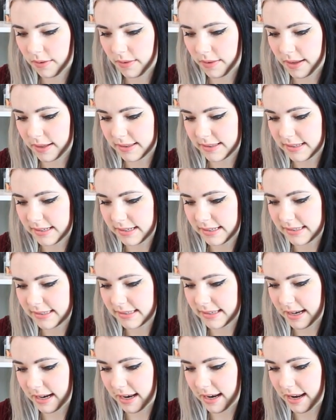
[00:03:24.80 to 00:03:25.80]
that's
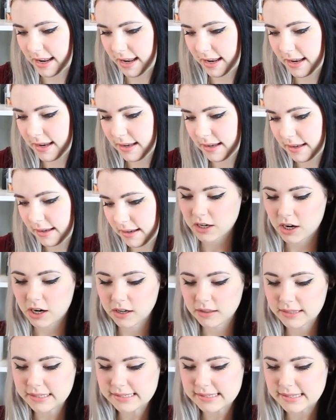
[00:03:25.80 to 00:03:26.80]
exciting.
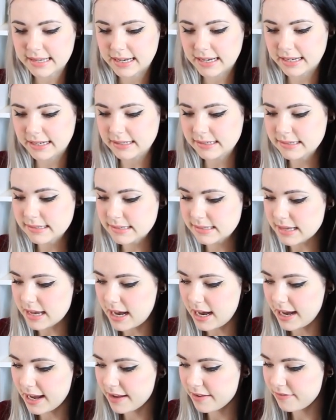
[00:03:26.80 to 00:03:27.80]
Carla says,
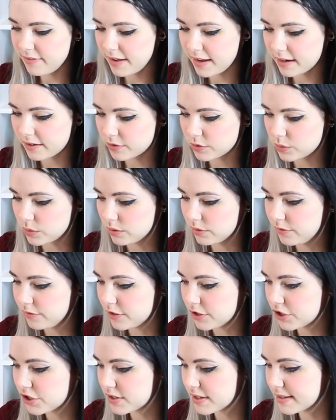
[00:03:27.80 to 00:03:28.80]
"I have had
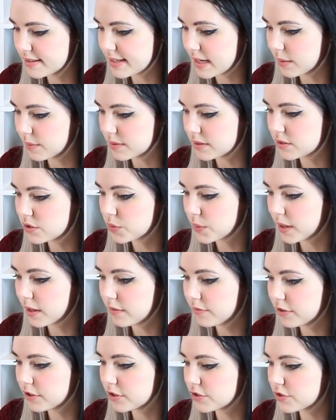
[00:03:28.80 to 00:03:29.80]
goldfish since I was
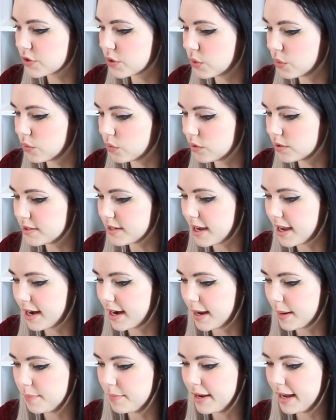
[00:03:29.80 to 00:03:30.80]
12 years old
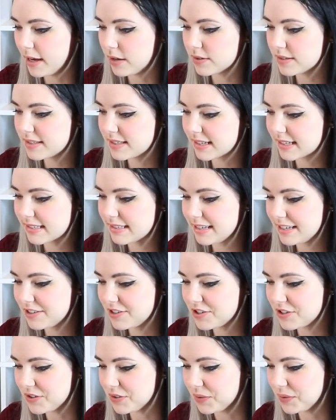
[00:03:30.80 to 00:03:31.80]
and I'm now
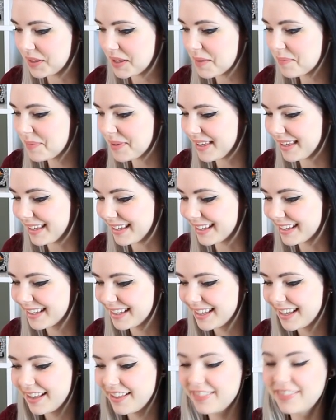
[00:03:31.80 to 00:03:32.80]
62. Yippee.
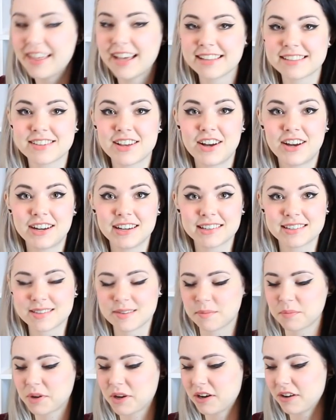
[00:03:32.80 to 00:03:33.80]
That's
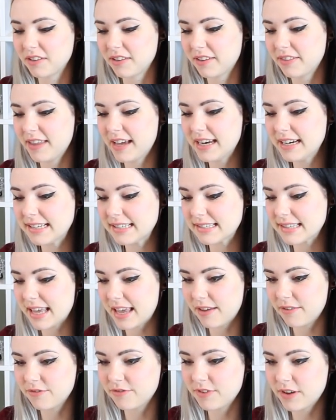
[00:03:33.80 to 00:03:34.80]
awesome, Carla. That is
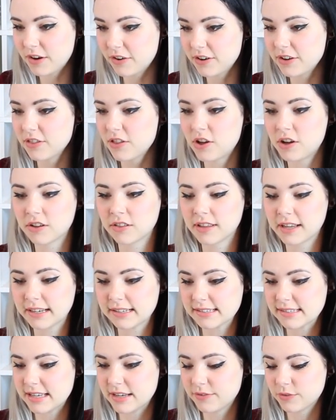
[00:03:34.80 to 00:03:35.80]
a very long
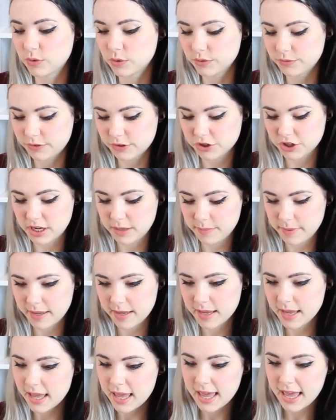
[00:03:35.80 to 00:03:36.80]
legacy of goldfish
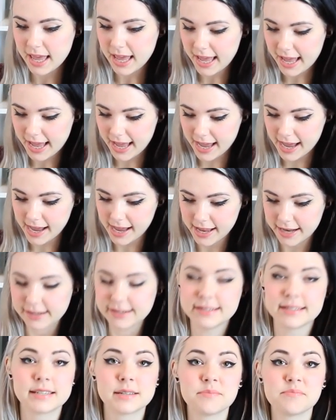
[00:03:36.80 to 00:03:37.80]
keeping,
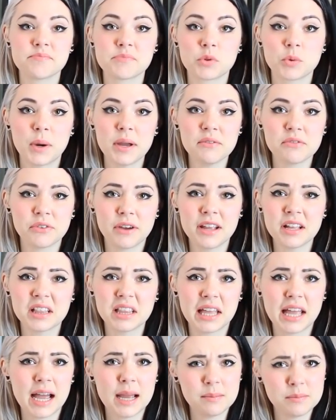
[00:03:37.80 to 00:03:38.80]
and quite
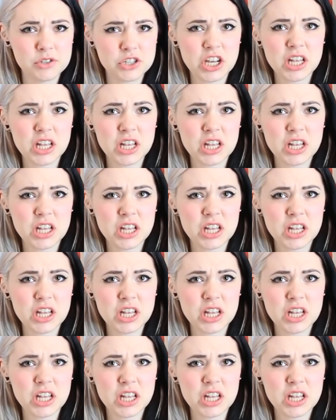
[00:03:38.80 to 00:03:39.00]
frankly, I'm